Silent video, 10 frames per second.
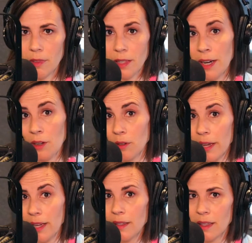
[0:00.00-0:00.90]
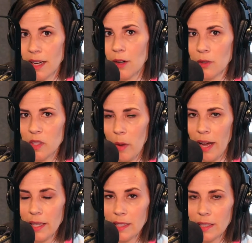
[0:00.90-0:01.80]
the narrow gate and the narrow
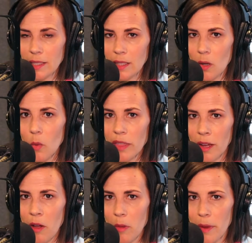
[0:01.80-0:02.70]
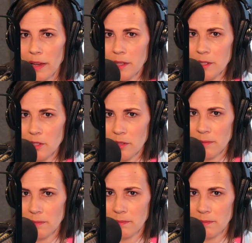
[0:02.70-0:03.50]
spot without all the baggage.